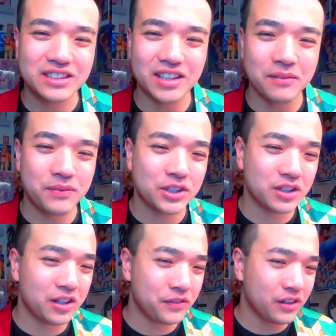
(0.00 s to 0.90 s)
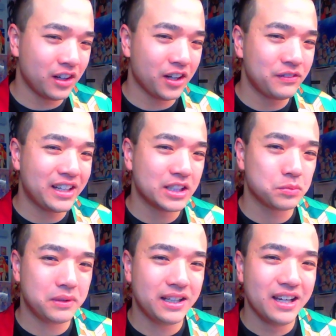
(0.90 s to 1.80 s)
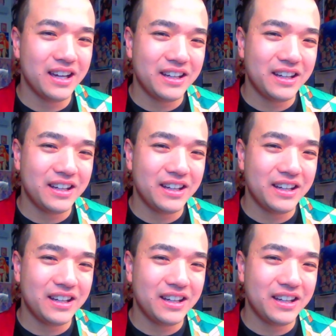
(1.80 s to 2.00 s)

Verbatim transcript: so I'm pretty sure a lot of you guys will be,